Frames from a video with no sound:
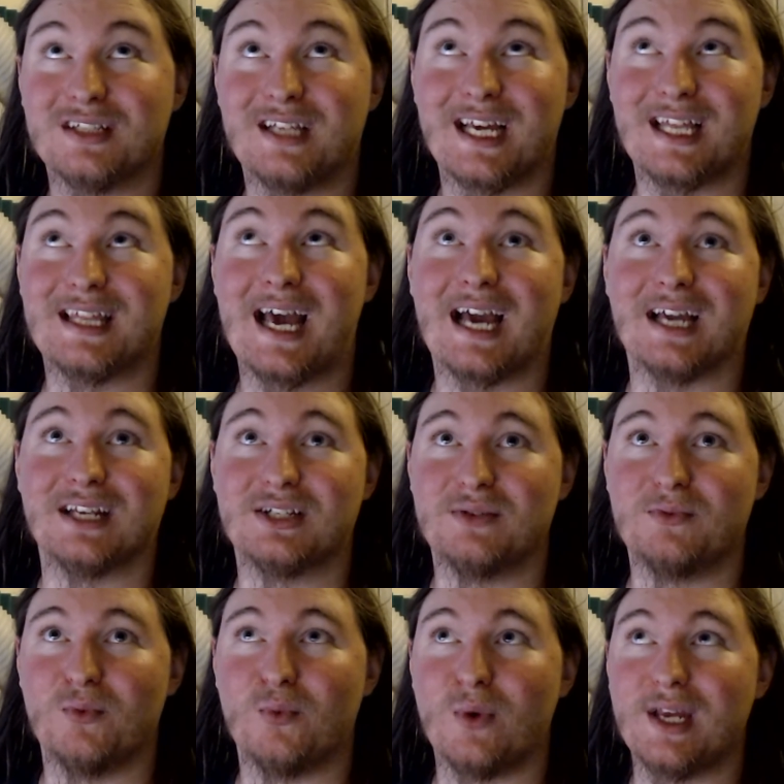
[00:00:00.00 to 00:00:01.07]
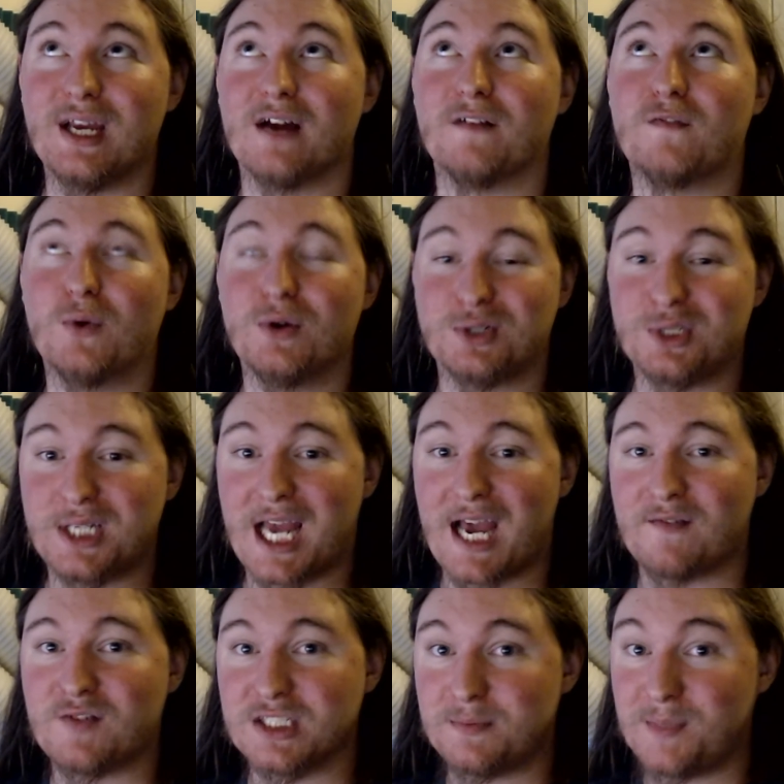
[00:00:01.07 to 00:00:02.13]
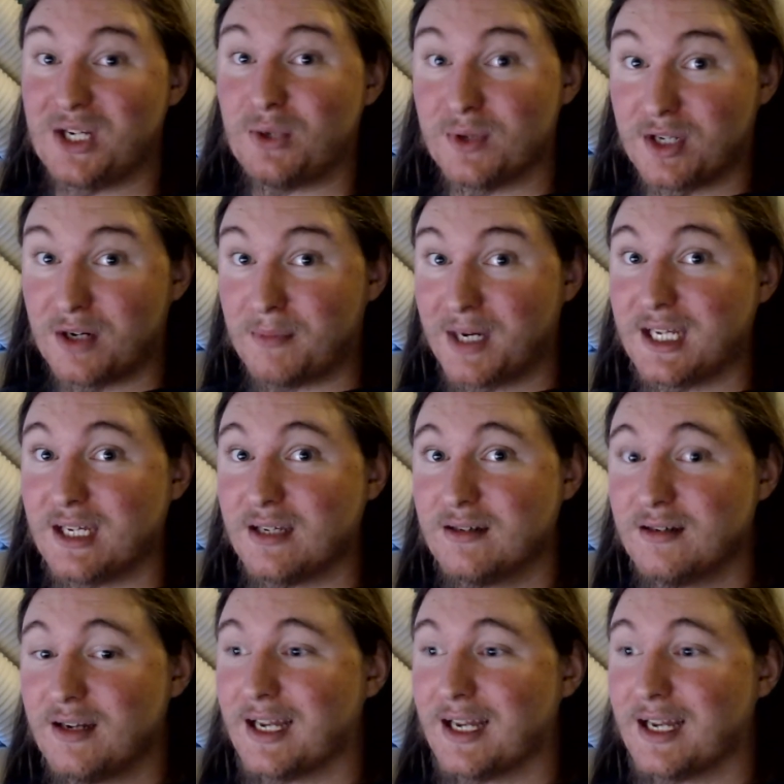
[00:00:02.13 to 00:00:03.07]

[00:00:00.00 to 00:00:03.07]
like that, we unfortunately have to speak with our money.